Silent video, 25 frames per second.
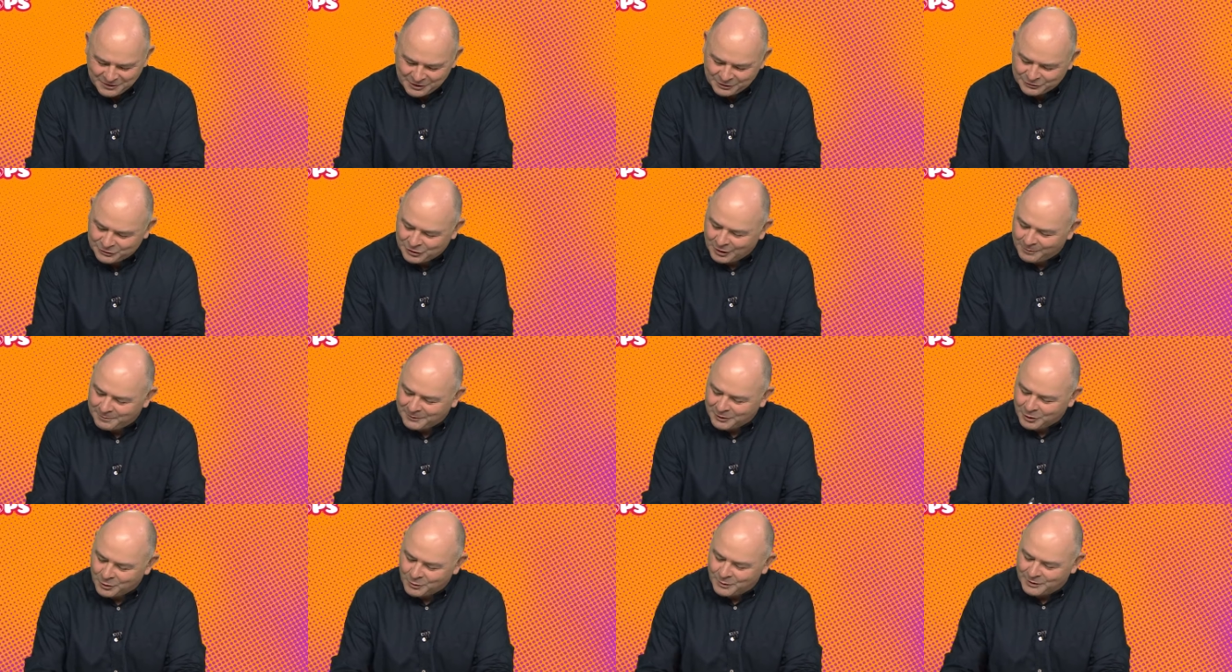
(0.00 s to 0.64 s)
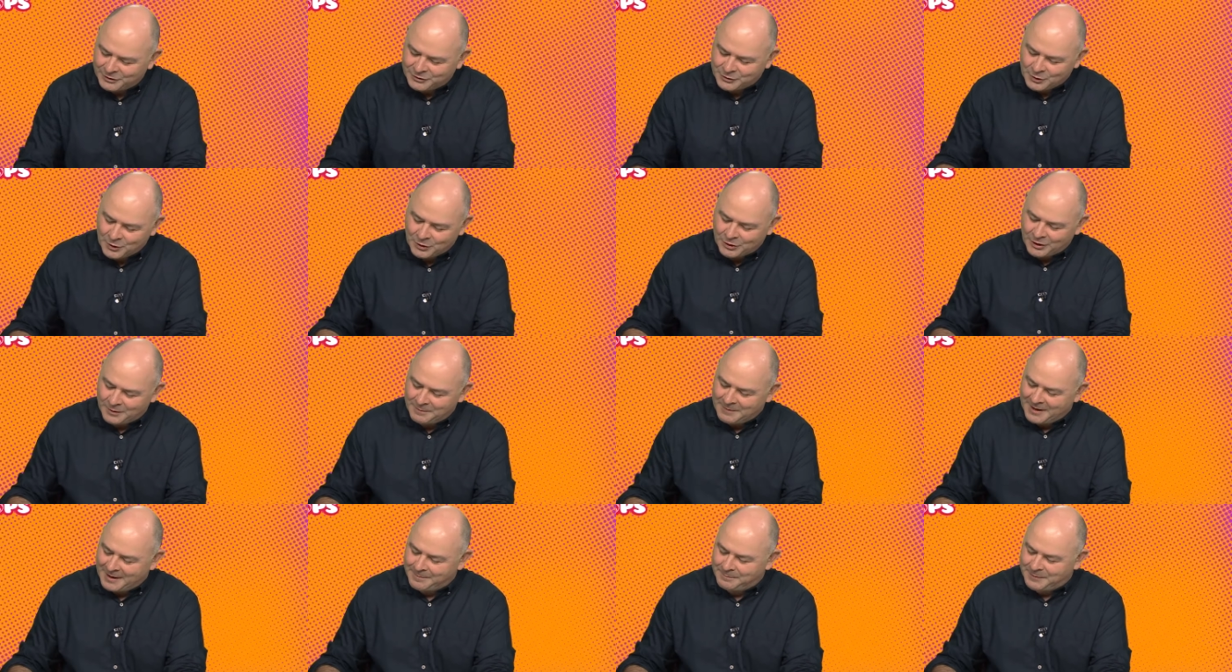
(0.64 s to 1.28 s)
Well, topical. We're
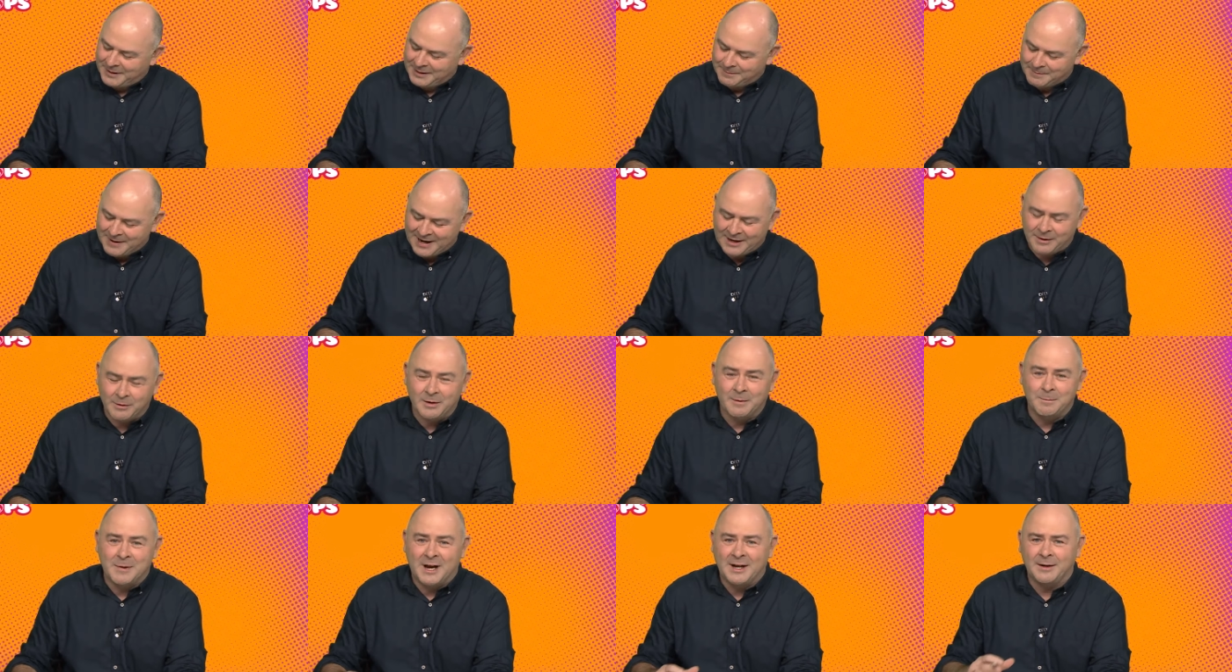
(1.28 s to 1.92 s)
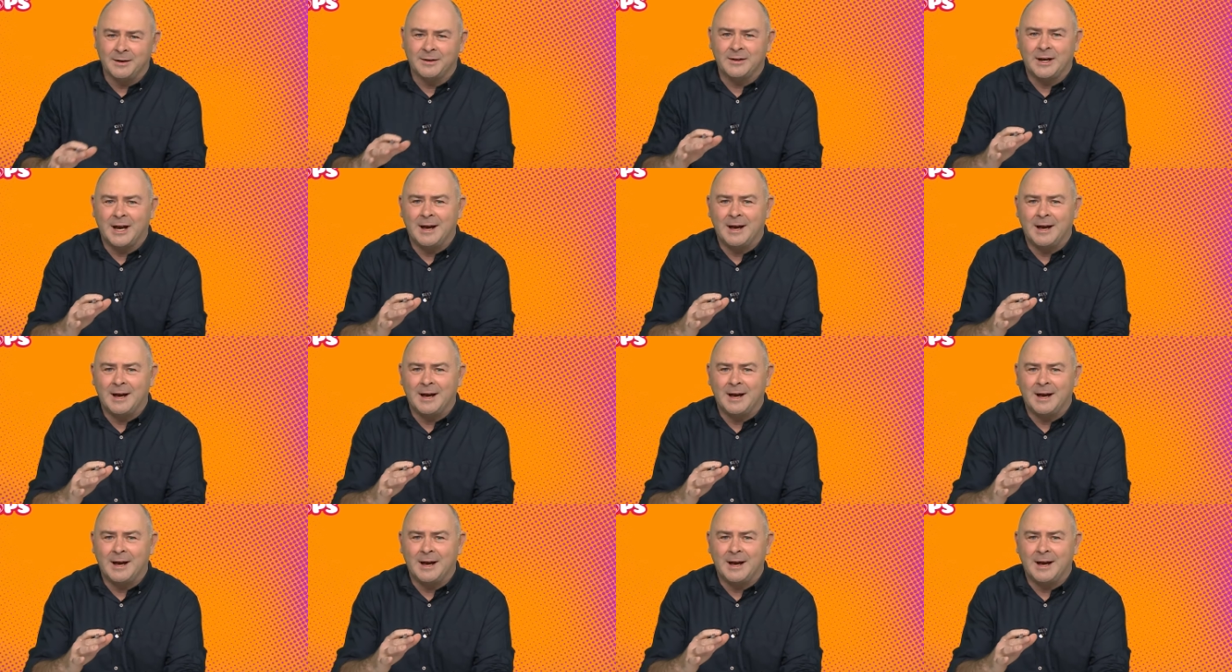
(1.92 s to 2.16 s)
talking about big men, mate.